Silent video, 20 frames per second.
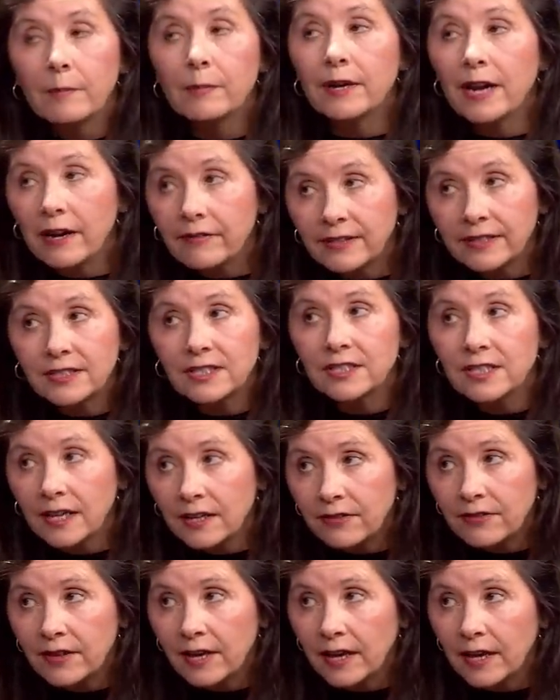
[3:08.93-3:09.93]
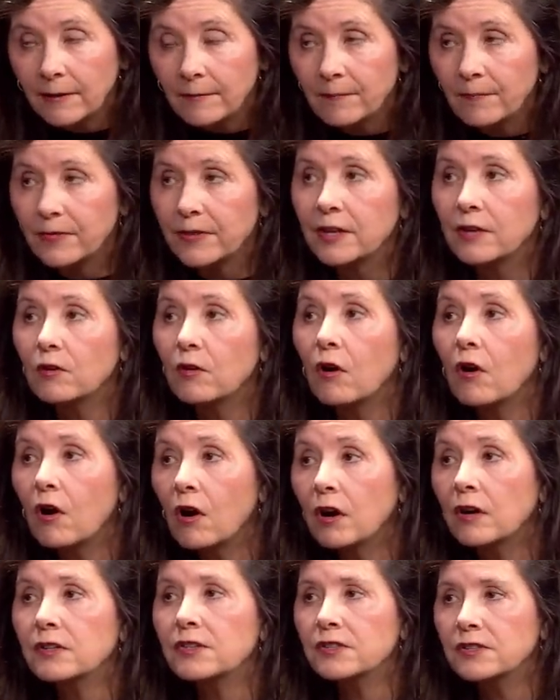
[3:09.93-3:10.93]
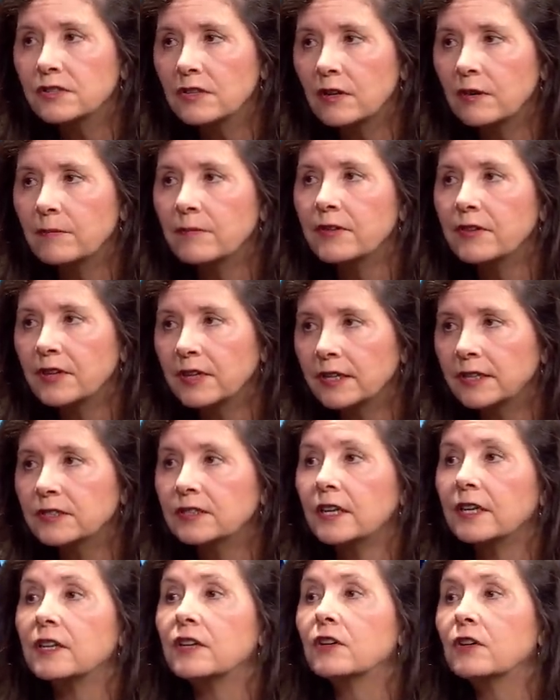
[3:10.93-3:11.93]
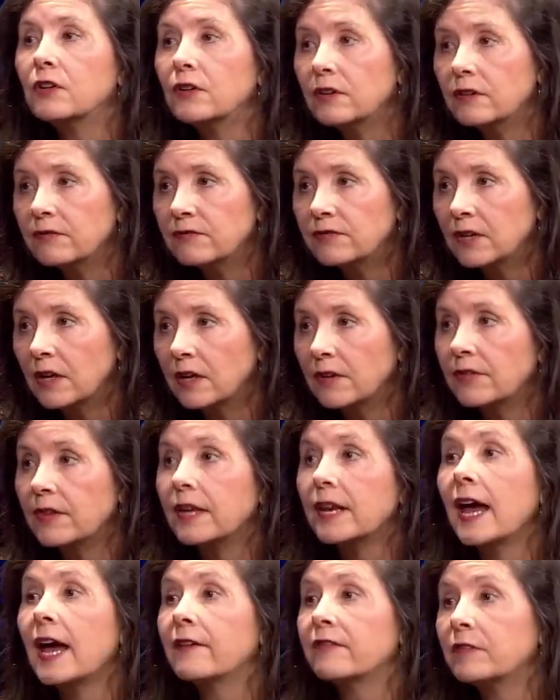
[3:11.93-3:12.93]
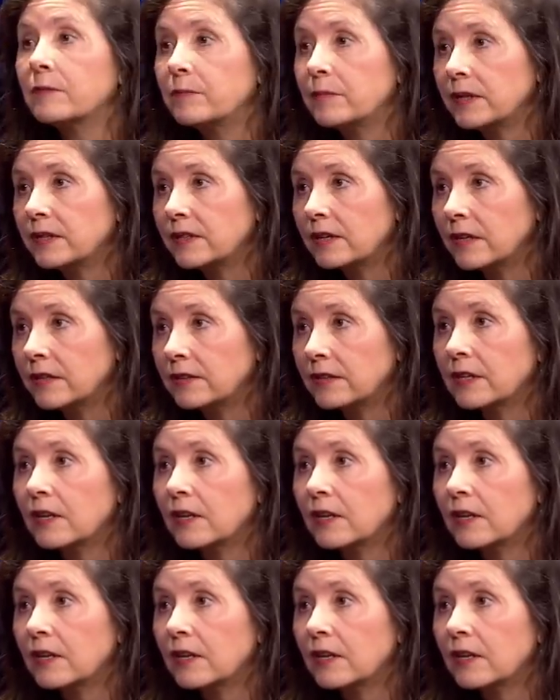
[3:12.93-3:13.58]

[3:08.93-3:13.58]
But having said that, there are some things that he could have done that haven't been done,